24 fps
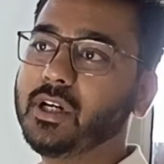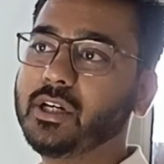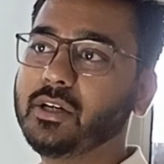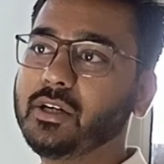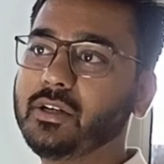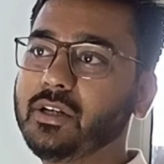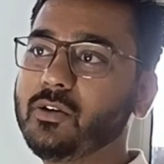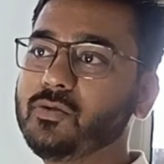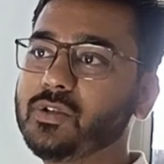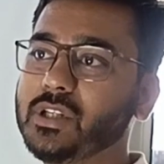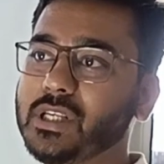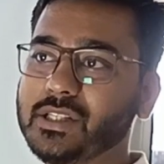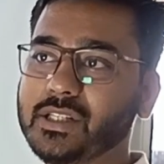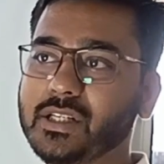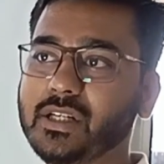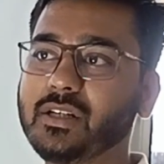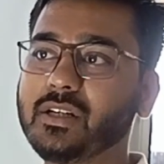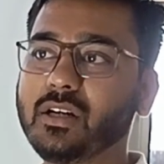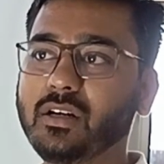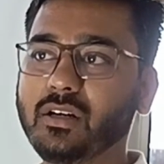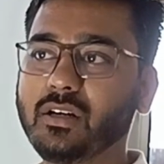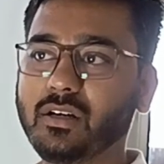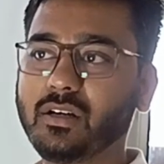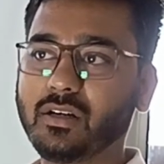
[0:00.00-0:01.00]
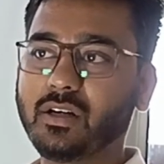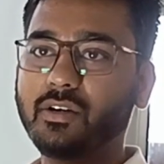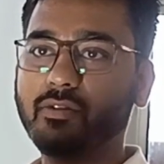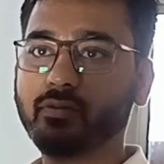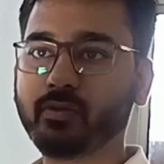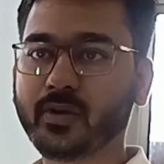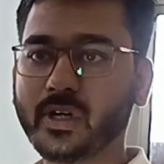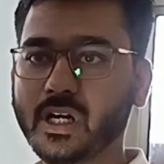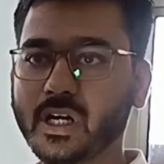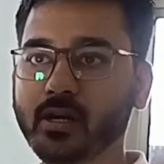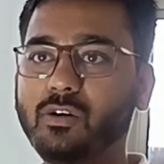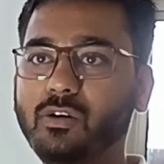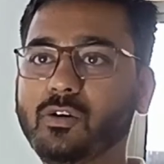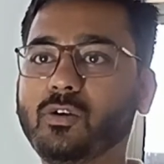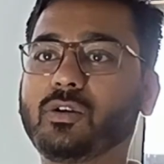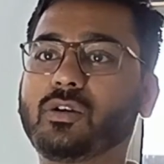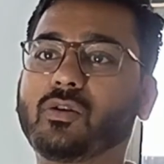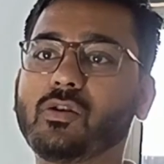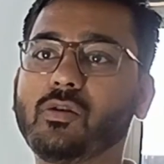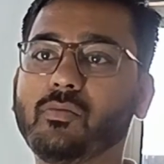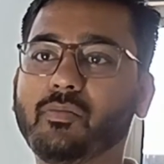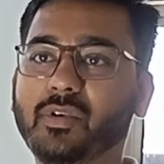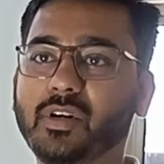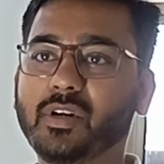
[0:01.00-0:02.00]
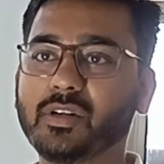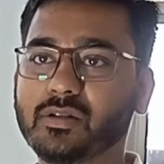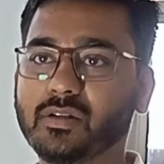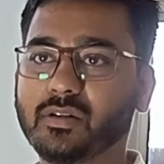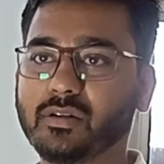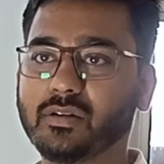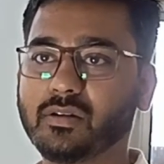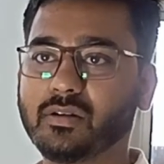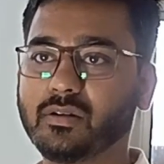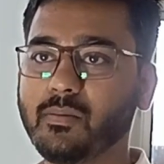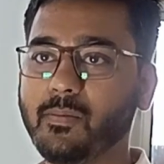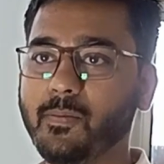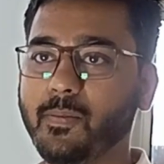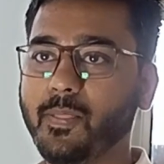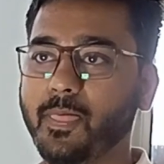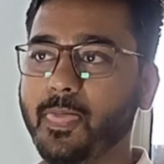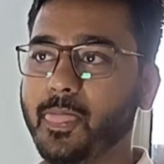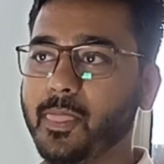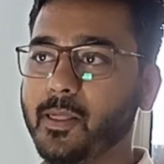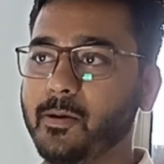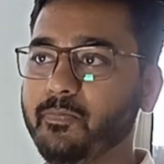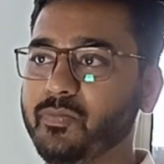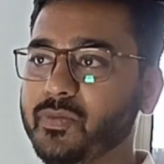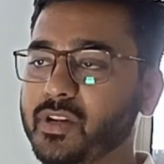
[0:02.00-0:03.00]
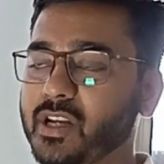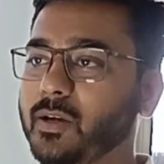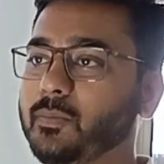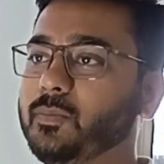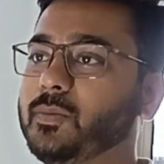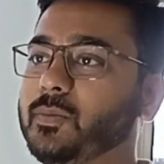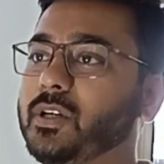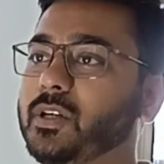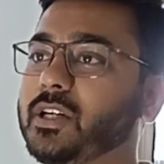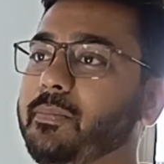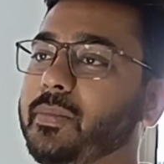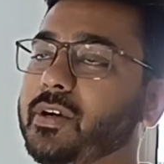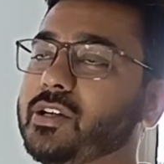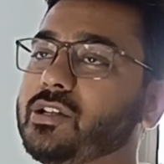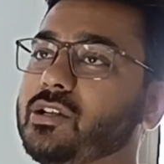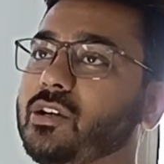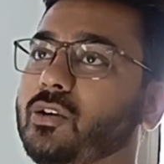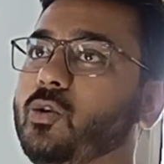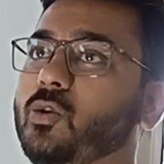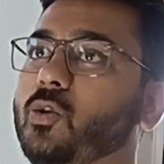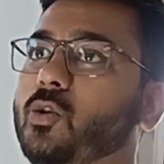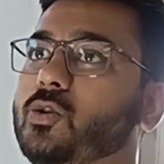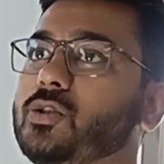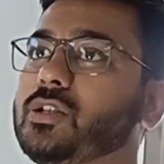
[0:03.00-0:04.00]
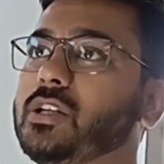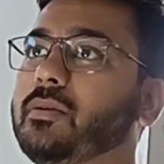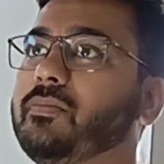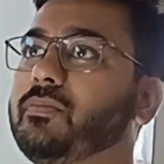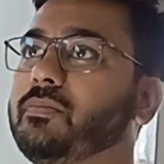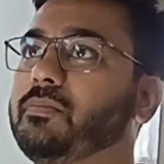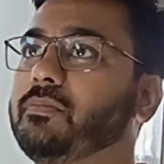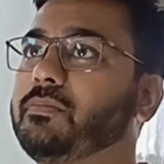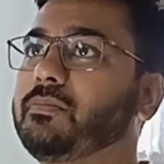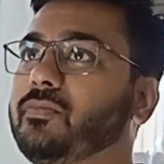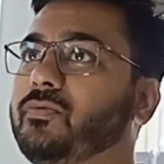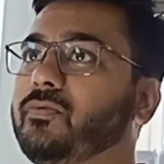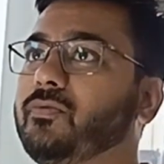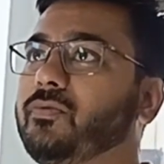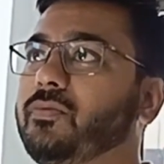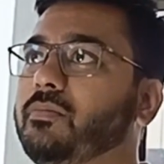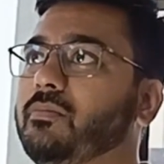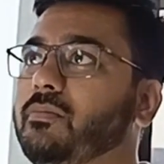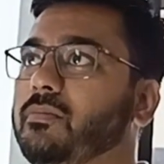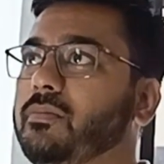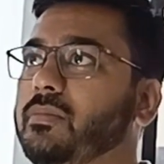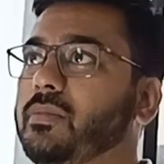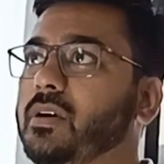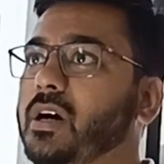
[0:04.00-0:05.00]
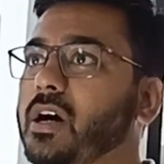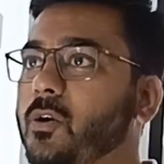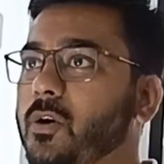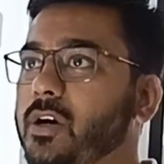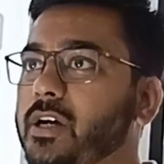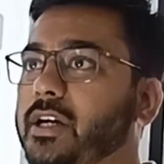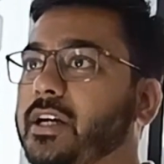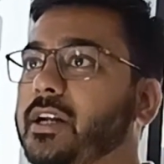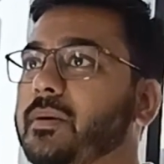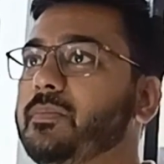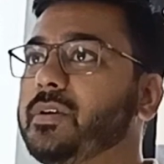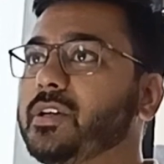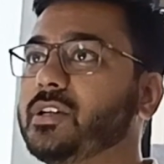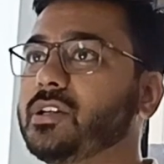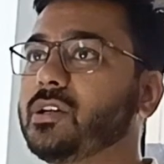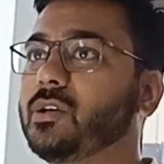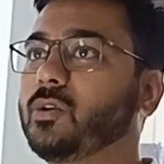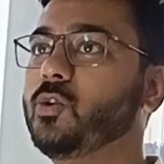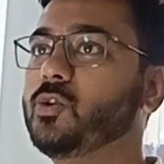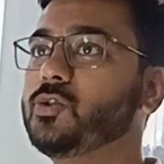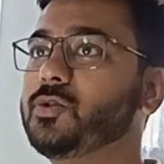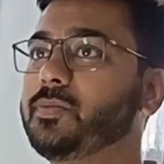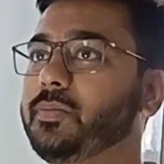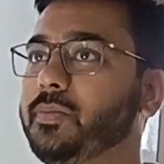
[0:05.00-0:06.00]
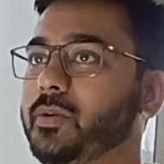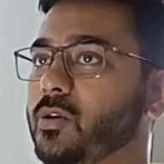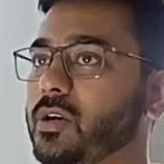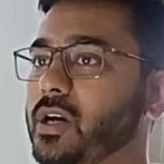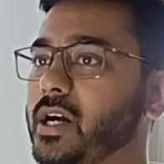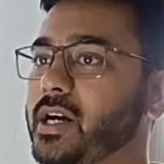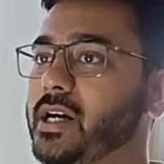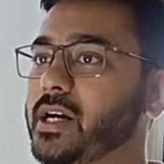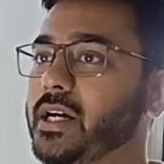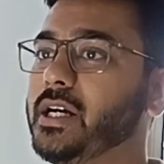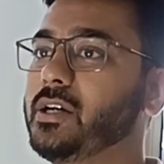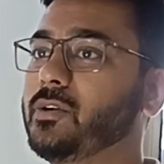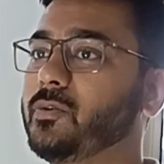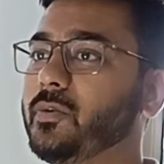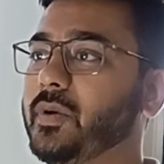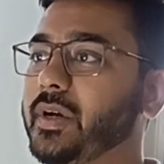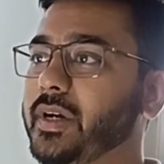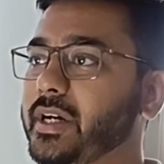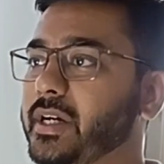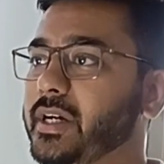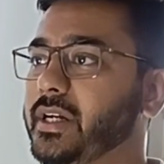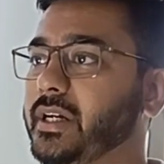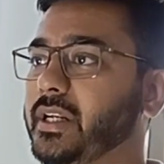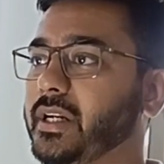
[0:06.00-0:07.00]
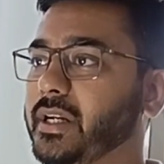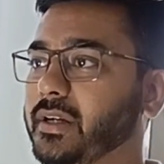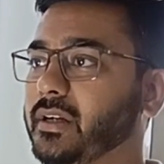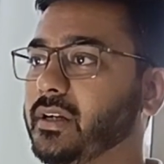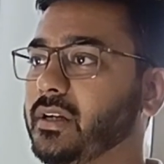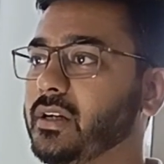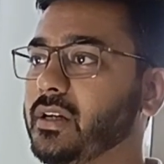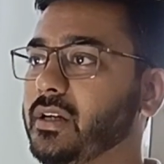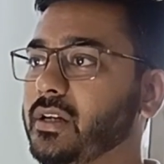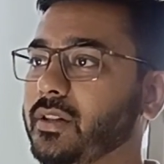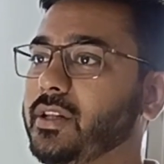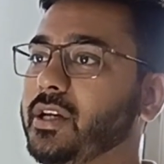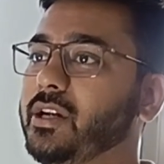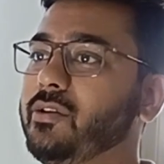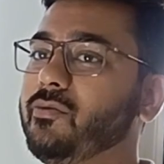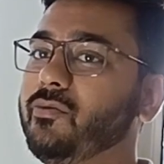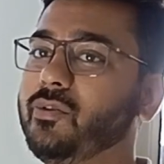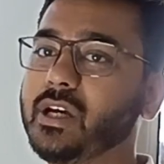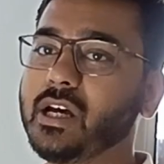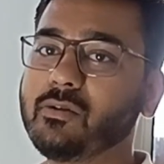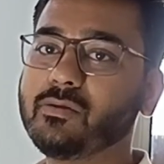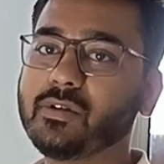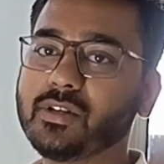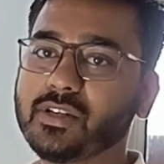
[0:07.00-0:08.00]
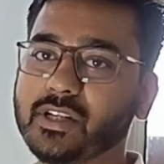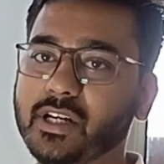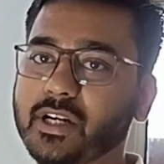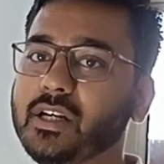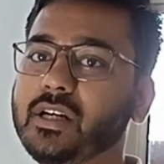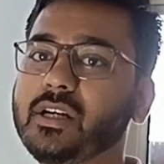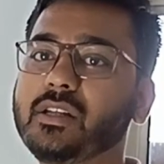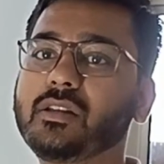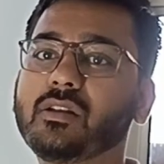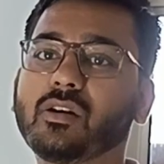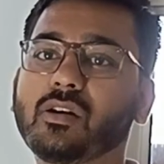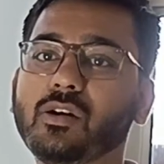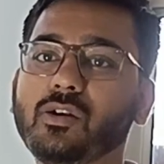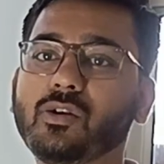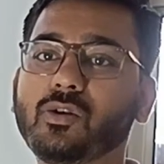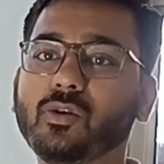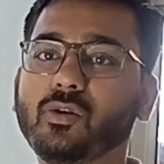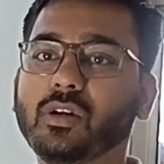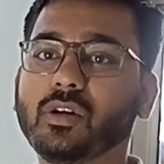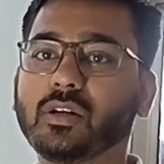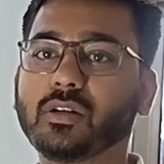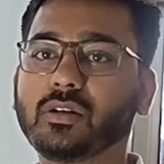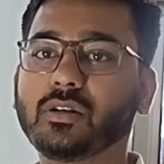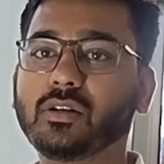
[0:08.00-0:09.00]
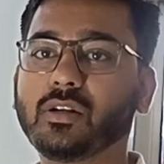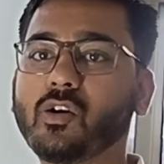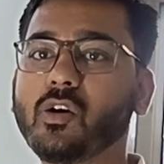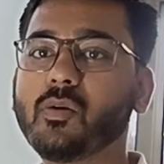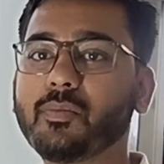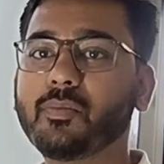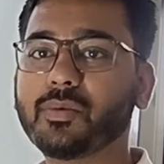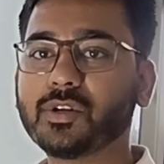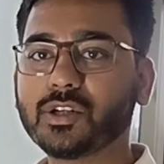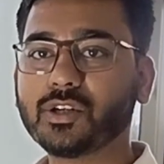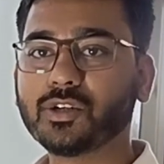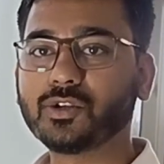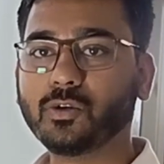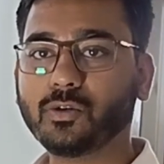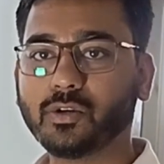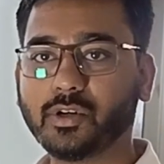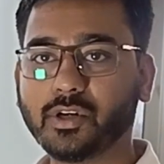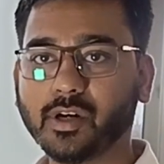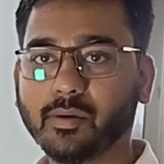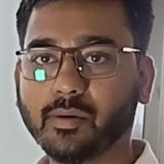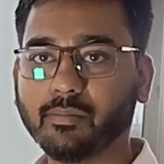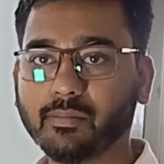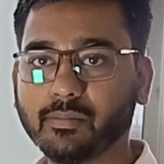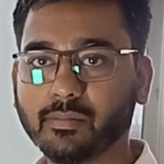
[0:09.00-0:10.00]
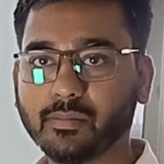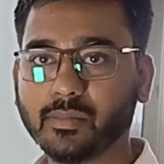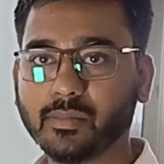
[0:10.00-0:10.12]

It gives the signal, it will unload the compressor. If the temperature goes up, oil temperature goes beyond 120 degree, then we have the setting in the controller, the compressor should trip.